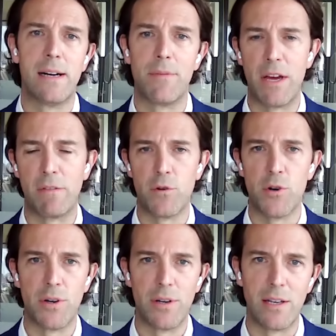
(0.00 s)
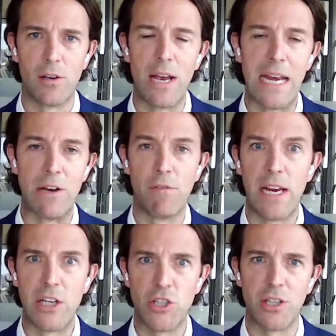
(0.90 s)
therefore, you know,
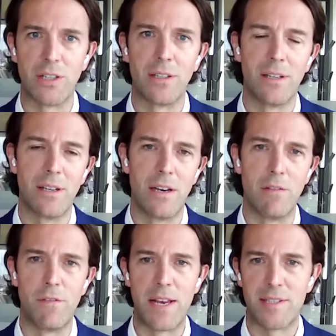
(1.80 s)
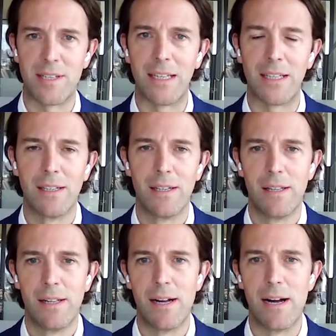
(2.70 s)
innovation, investing
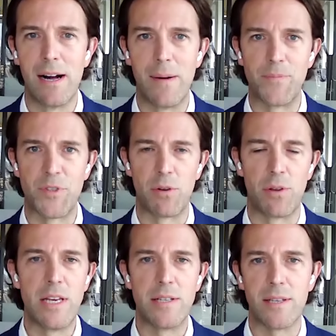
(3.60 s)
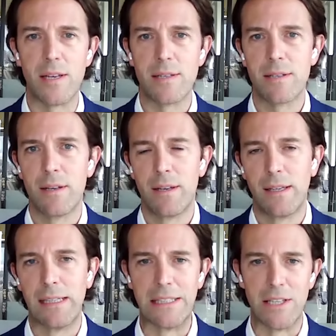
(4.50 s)
sort of thesis.
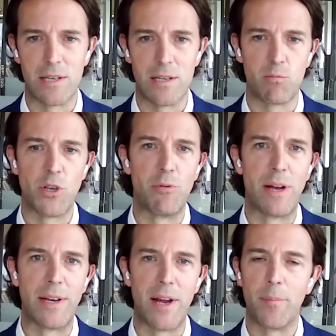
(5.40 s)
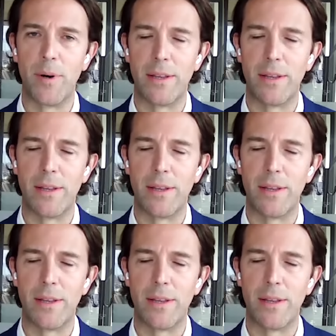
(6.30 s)
And this is what you end up